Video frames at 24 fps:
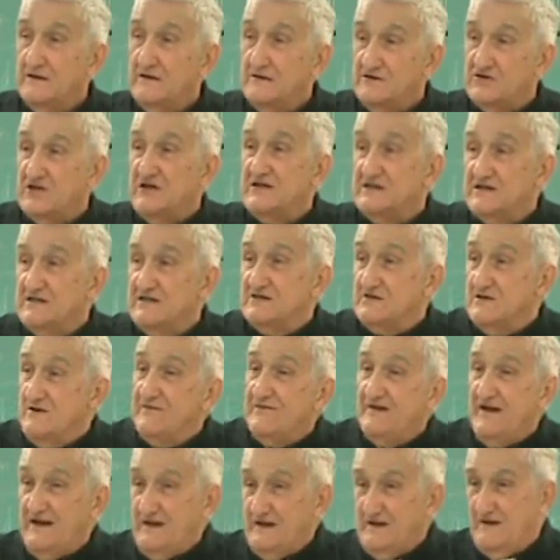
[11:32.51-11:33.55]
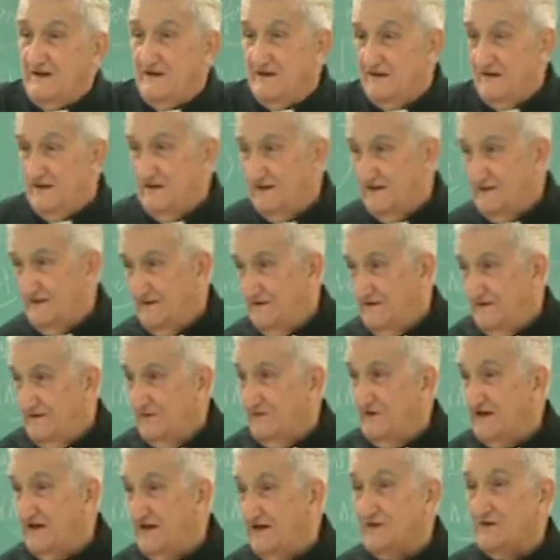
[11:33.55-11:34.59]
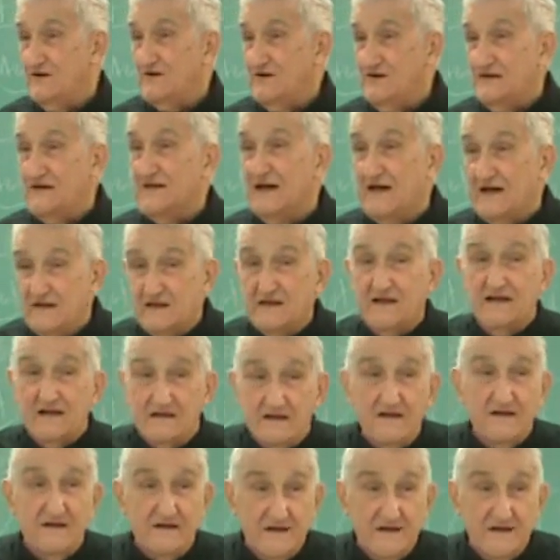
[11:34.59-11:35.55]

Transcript: chance is a fact. You cannot deny that.